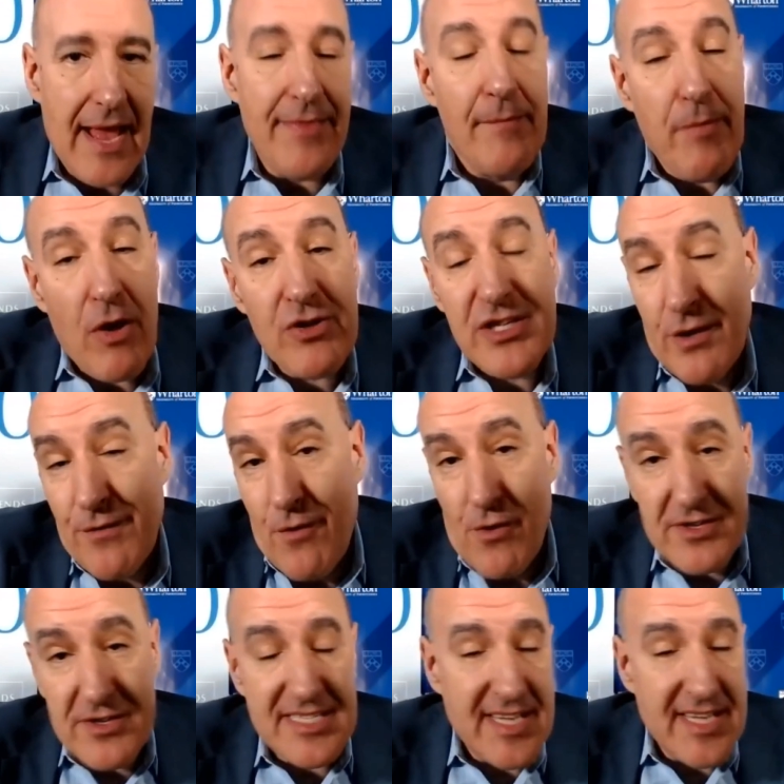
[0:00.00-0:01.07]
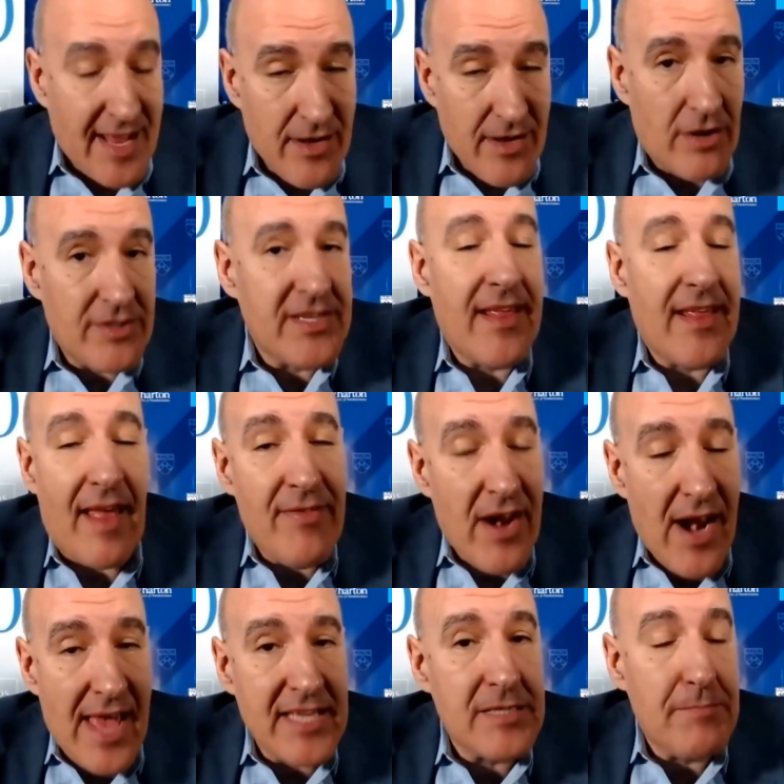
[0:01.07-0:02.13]
And the blockchain, of course, is the technology that
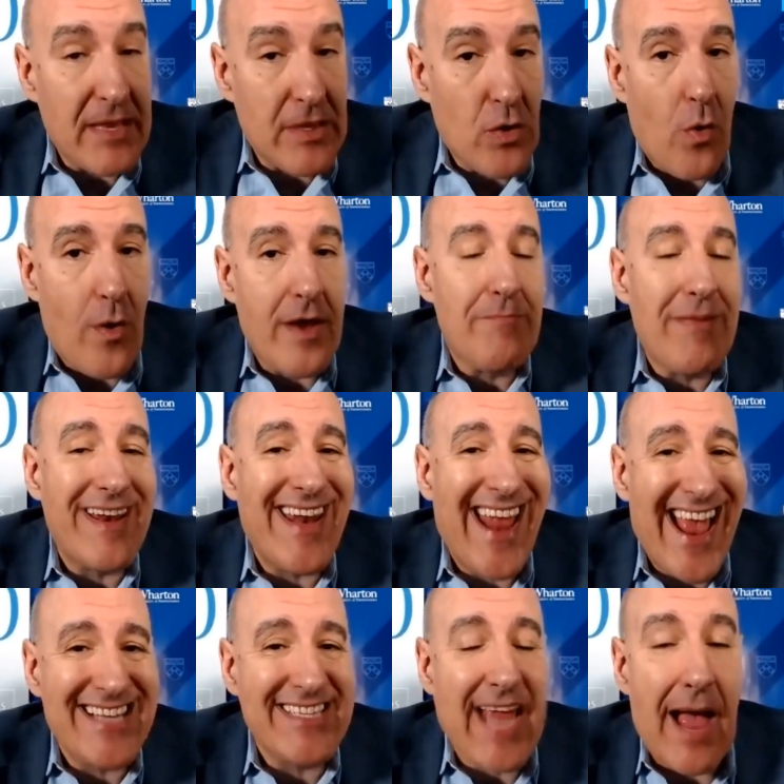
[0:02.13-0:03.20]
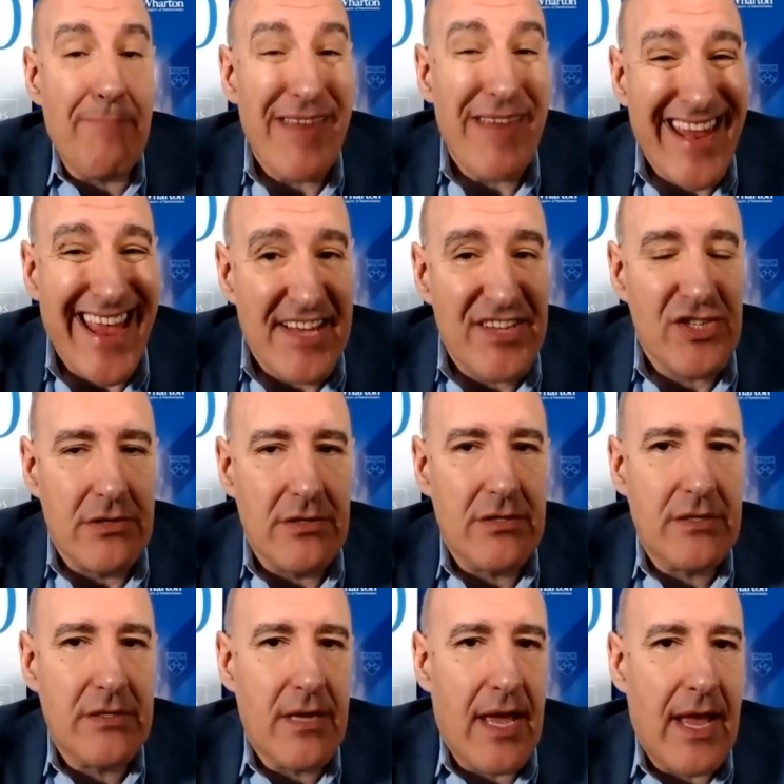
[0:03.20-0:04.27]
underlines Bitcoin, but it has
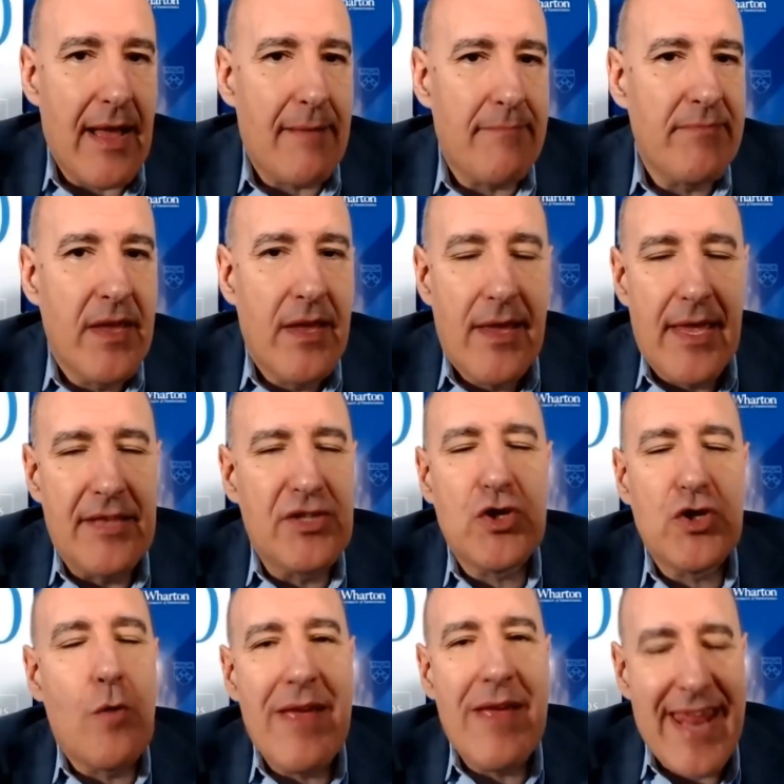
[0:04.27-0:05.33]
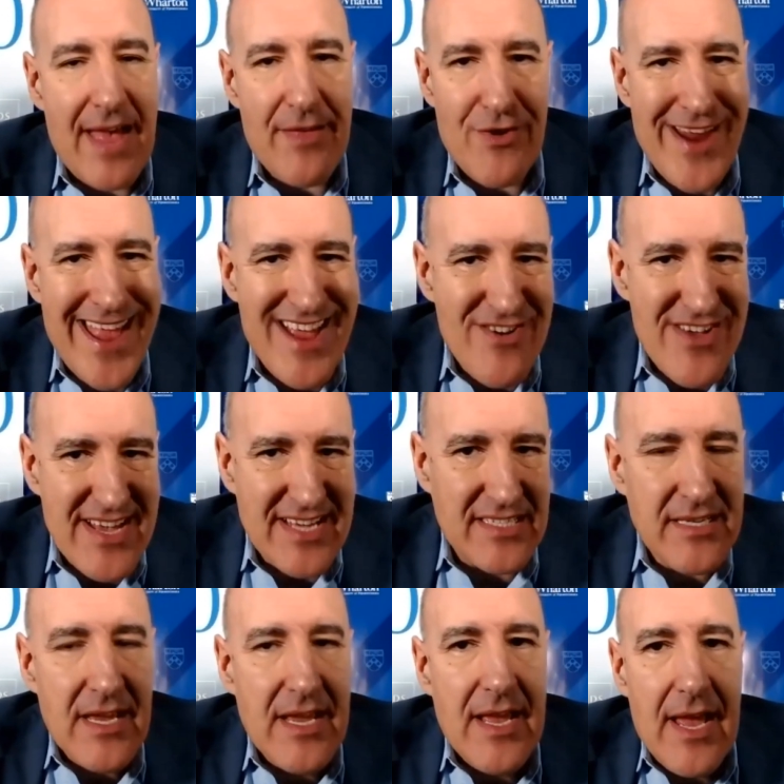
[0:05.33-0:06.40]
applications um, in so many other
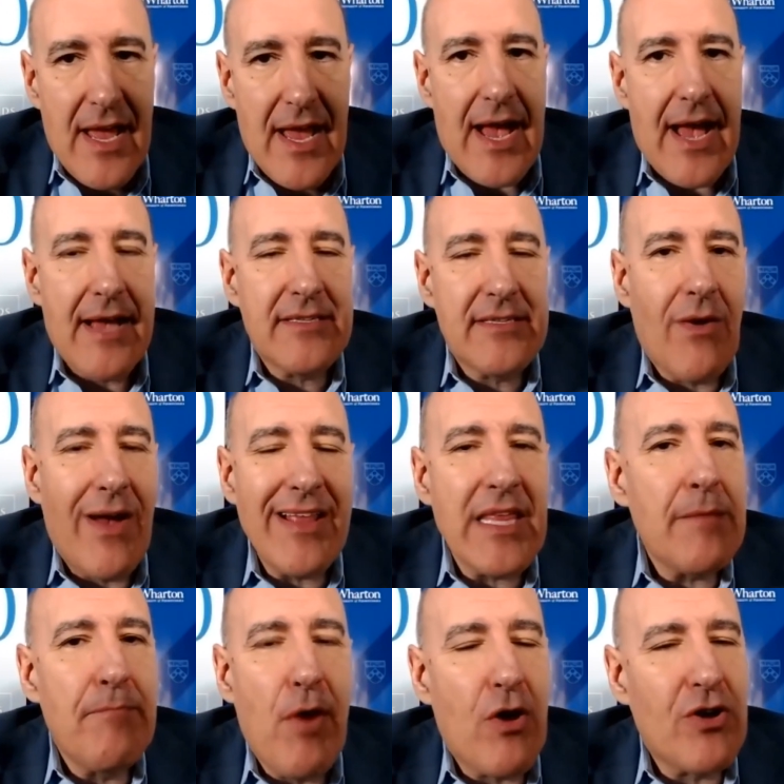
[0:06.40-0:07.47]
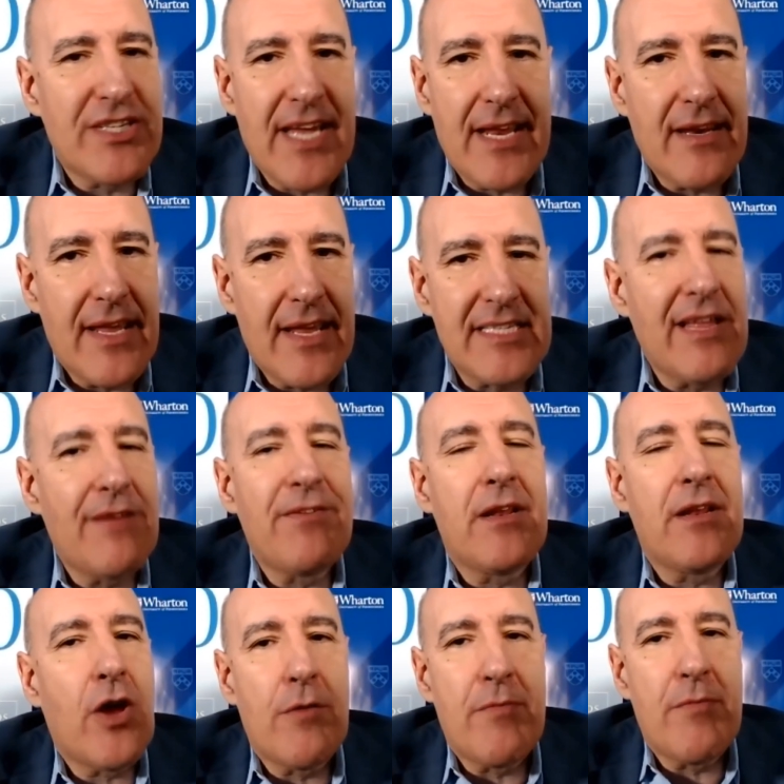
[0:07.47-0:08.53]
areas. Uh, so I think blockchain is
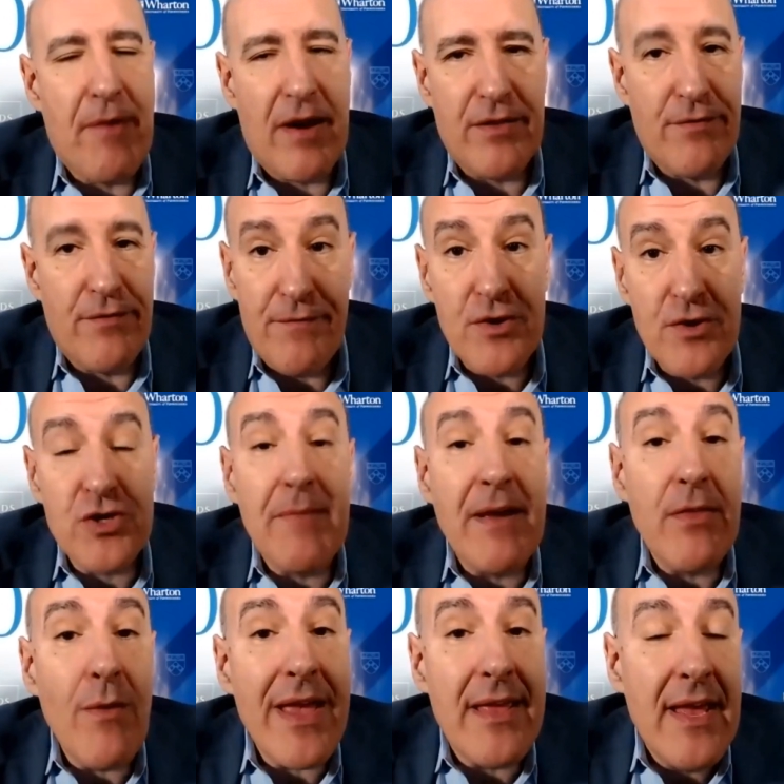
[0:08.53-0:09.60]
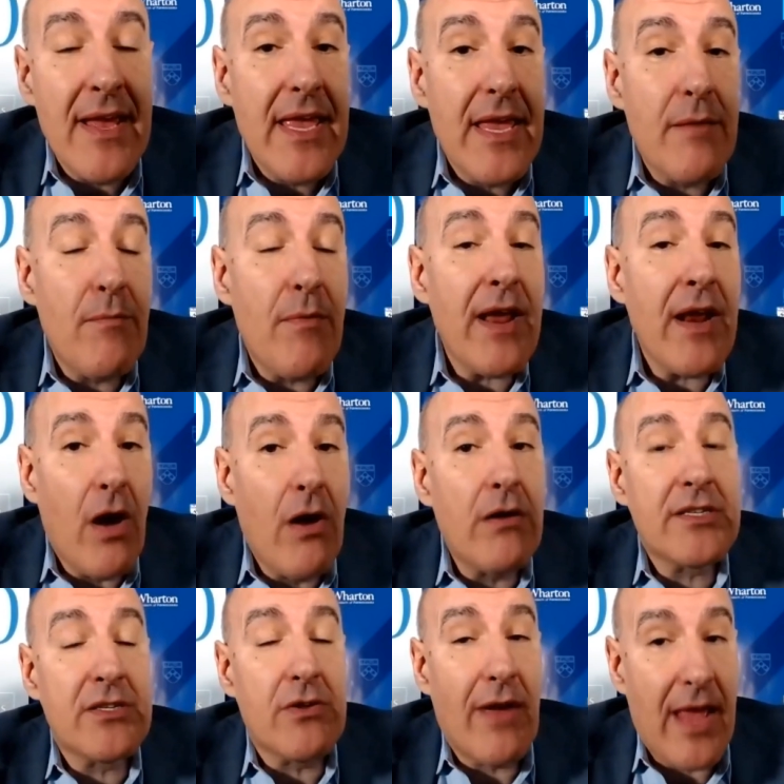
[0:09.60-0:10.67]
definitely going to be part of the future. And by the way, it will
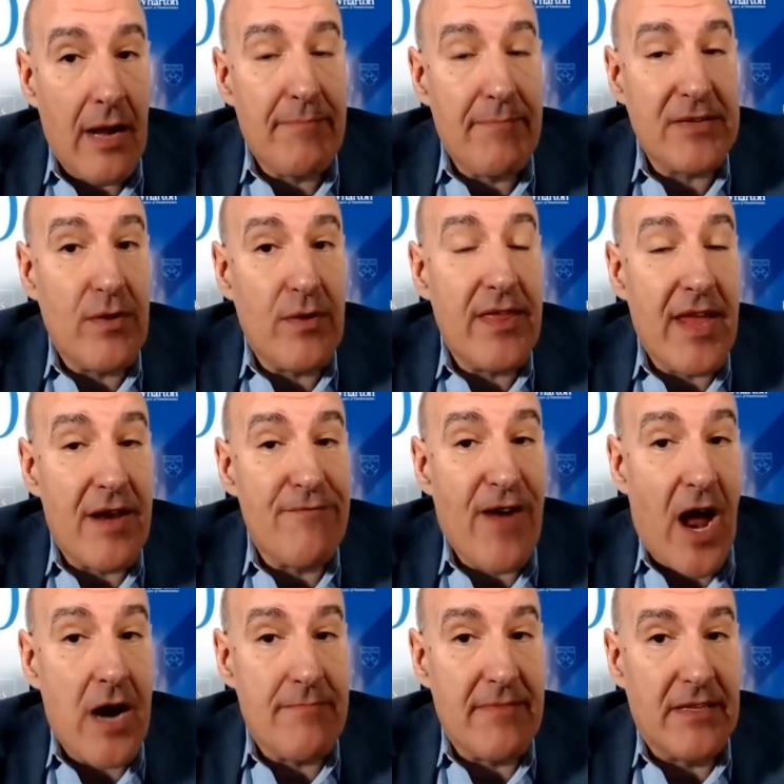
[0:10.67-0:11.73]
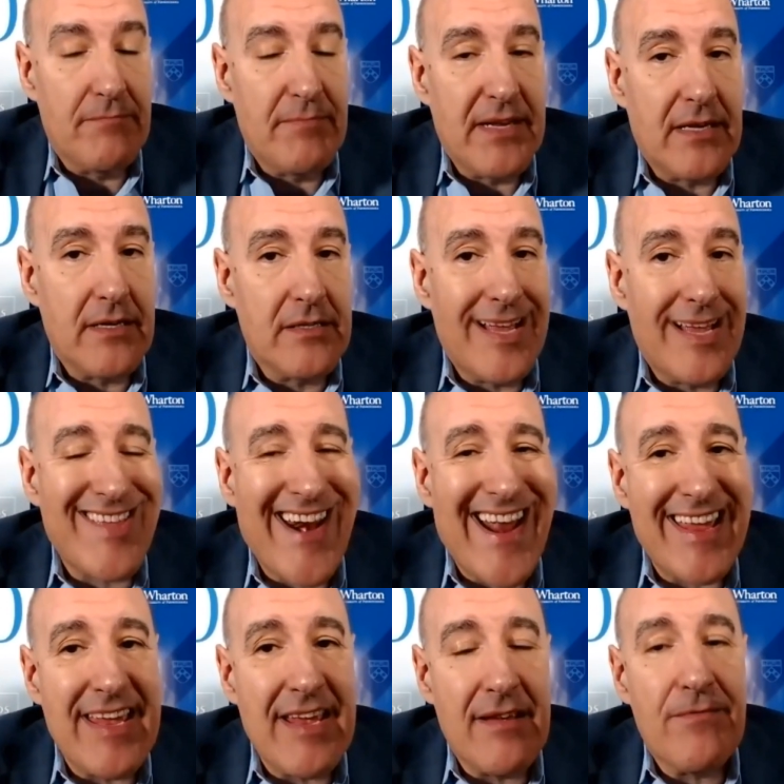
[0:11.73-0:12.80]
also help us with the environment because
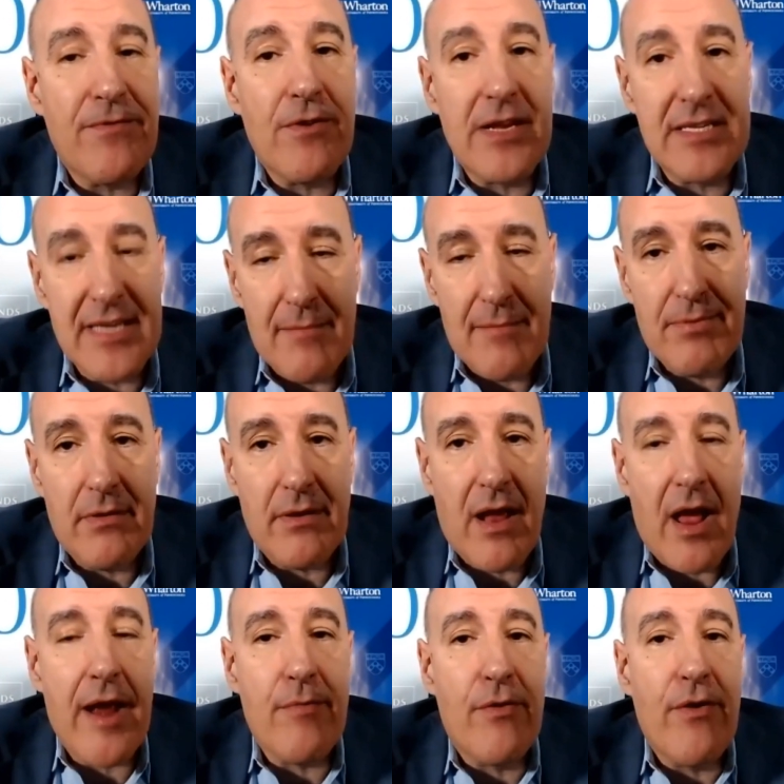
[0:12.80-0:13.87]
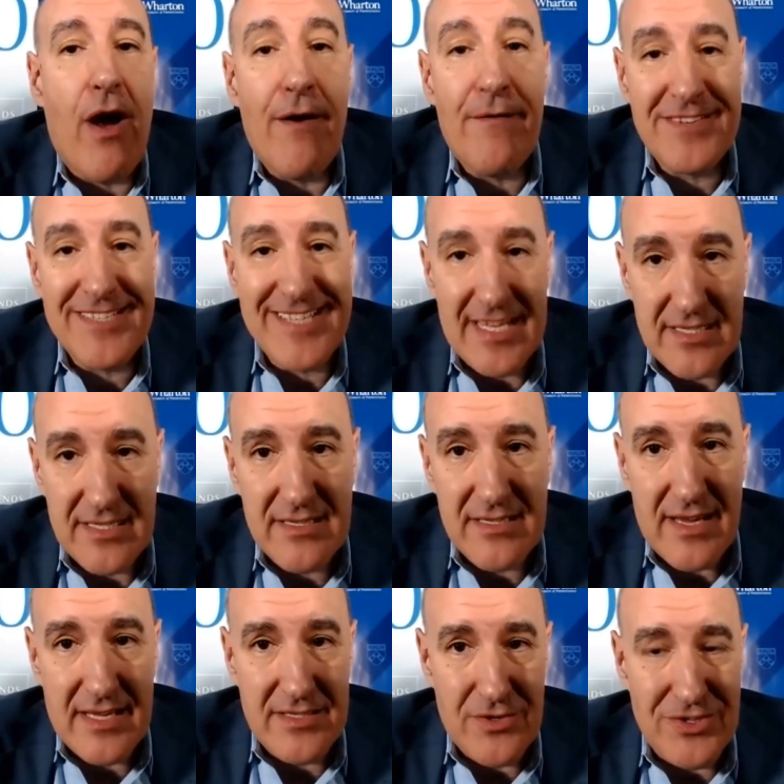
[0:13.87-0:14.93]
tracking, for example, carbon
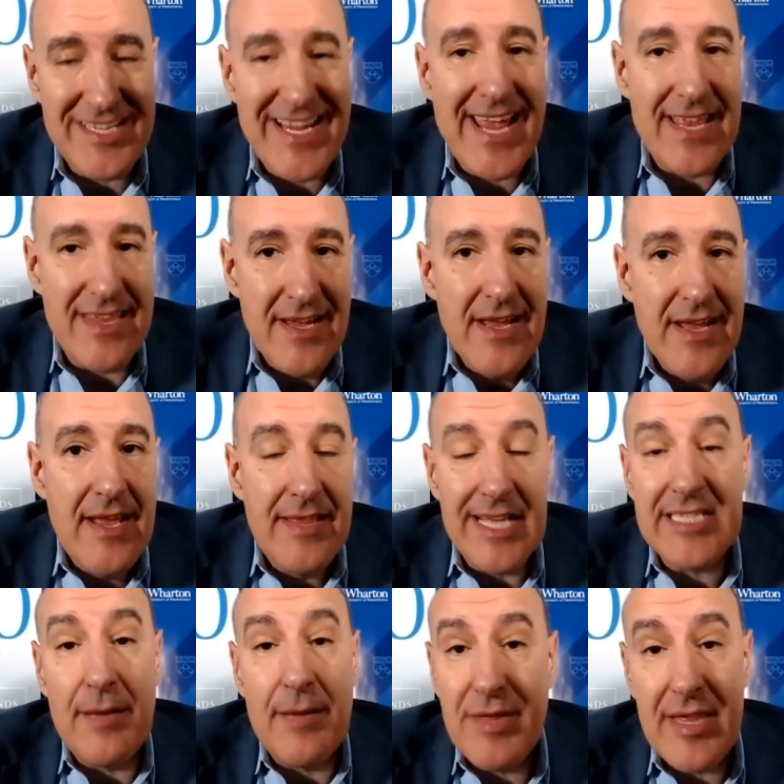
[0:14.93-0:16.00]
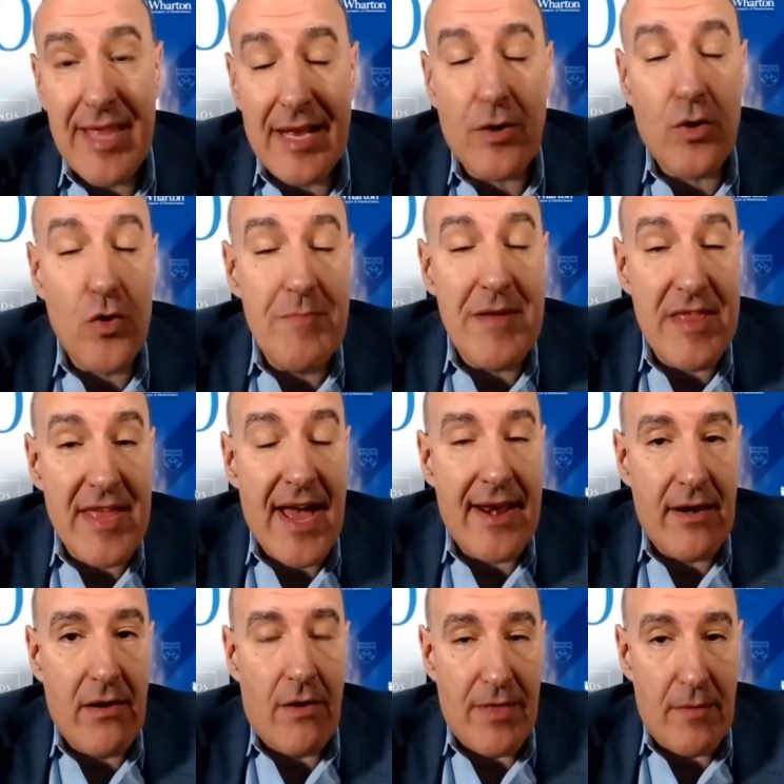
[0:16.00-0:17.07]
offsets, as you said, that's something that could be
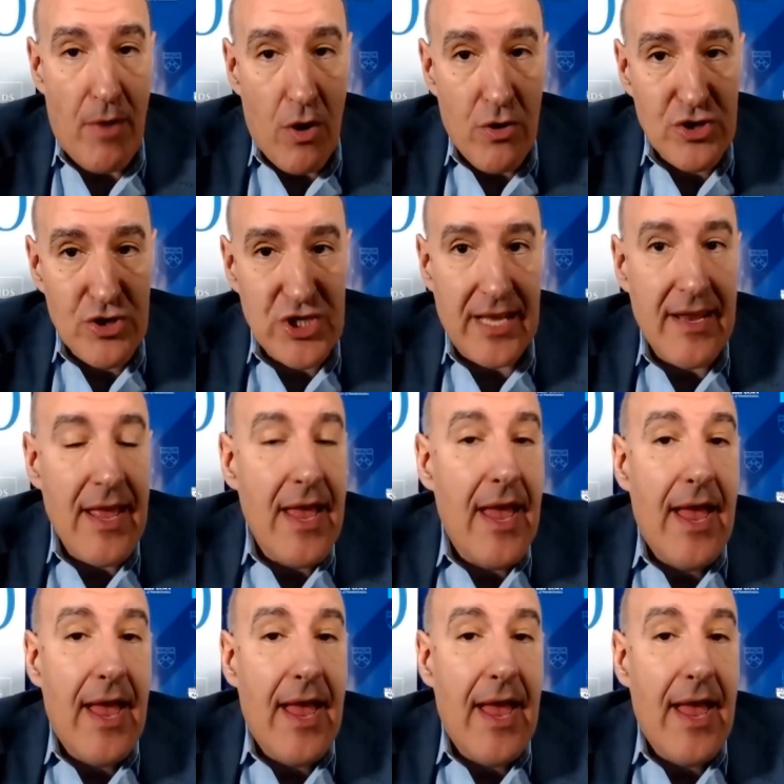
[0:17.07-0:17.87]
done on the blockchain.